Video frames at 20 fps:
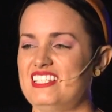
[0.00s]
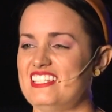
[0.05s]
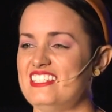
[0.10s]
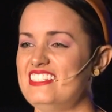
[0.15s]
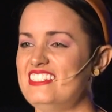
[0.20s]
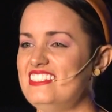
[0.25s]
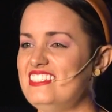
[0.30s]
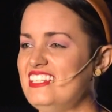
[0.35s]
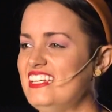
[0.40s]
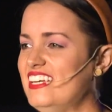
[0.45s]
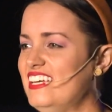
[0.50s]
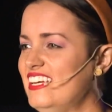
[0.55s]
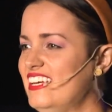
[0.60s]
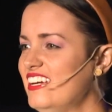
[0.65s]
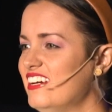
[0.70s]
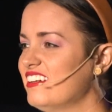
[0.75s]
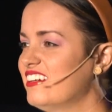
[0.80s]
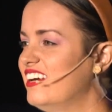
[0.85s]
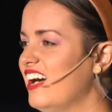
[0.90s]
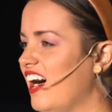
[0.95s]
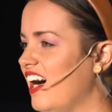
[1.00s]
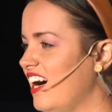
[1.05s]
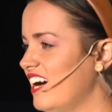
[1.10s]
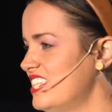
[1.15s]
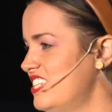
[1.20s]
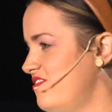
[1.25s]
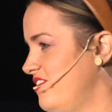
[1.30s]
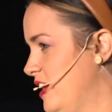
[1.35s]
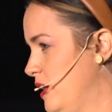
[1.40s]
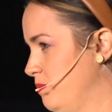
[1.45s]
But to see
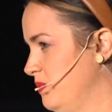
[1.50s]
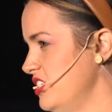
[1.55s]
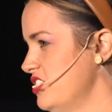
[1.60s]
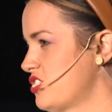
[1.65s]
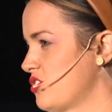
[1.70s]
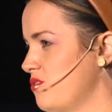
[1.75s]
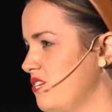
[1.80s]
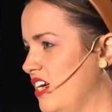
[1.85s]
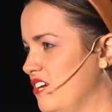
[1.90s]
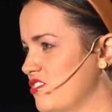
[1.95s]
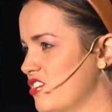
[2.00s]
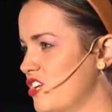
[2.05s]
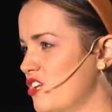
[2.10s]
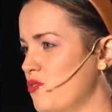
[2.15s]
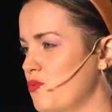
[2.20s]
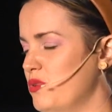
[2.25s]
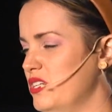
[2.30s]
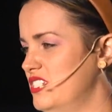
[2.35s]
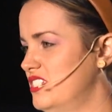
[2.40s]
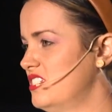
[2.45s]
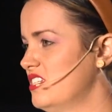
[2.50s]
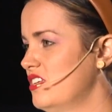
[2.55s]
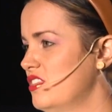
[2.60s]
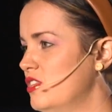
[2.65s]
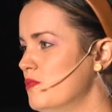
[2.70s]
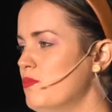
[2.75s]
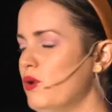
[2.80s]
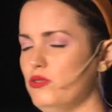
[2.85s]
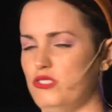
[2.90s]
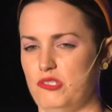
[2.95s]
God's family surround her
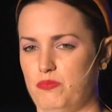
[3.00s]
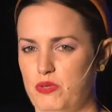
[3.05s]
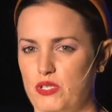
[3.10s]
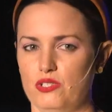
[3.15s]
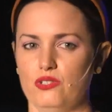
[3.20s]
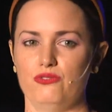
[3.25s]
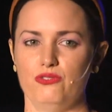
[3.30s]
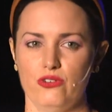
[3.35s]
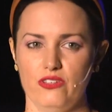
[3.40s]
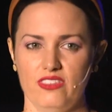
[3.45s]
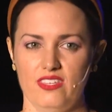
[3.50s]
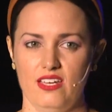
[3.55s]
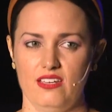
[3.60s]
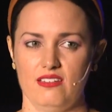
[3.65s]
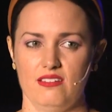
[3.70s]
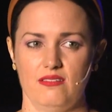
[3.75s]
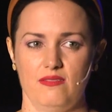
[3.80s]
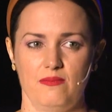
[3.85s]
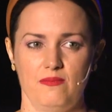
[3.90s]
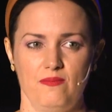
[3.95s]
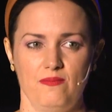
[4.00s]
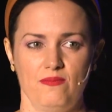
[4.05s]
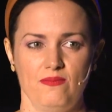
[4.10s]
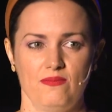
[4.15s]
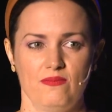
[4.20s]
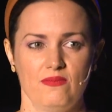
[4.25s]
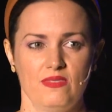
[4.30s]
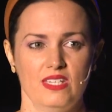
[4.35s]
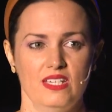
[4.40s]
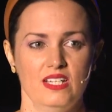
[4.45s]
was the most beautiful thing,
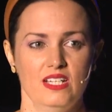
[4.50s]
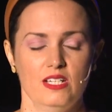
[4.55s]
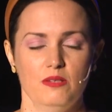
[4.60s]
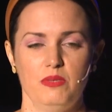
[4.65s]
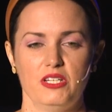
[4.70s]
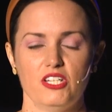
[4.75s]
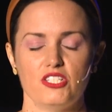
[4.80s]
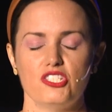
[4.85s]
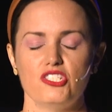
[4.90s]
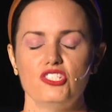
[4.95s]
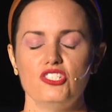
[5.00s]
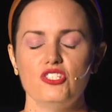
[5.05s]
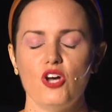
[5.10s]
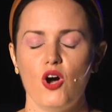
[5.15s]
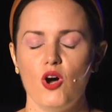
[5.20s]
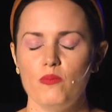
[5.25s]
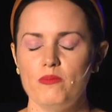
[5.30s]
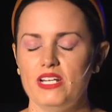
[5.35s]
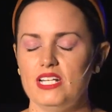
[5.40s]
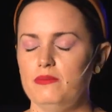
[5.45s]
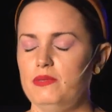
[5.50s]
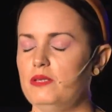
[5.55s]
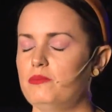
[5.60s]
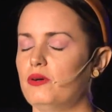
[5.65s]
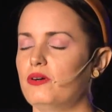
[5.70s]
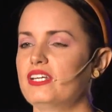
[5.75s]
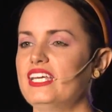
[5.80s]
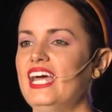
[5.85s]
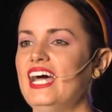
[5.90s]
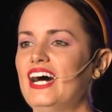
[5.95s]
because so many
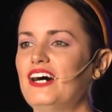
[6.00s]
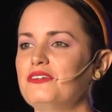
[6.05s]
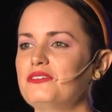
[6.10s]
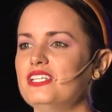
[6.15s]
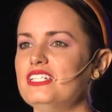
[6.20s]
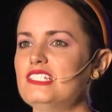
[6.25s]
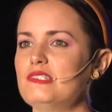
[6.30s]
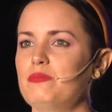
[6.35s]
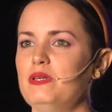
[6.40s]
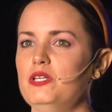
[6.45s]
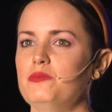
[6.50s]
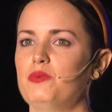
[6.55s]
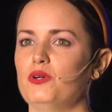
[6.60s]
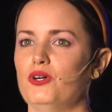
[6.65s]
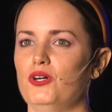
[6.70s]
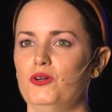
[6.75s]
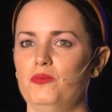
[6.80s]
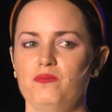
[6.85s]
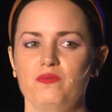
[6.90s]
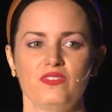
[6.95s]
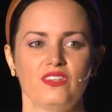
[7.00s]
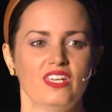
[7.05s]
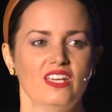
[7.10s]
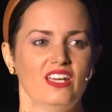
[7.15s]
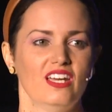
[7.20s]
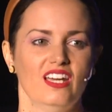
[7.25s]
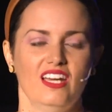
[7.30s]
people, countless people,